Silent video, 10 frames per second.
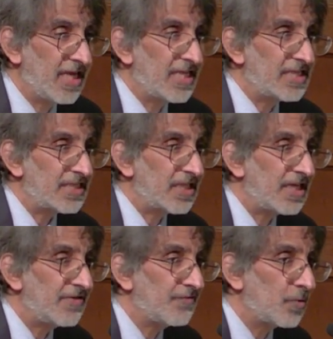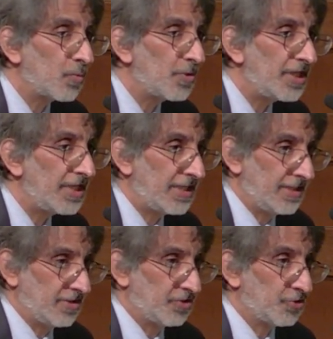slavery
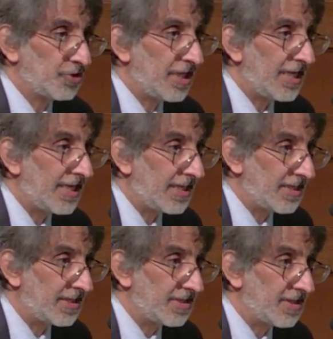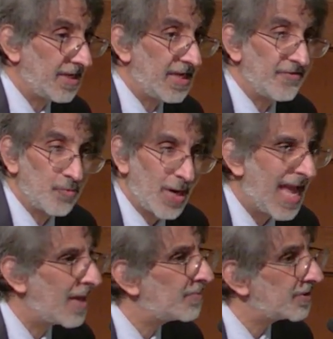should end everywhere,
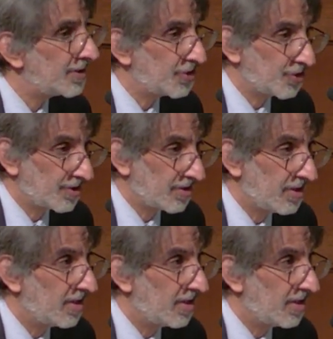abolition,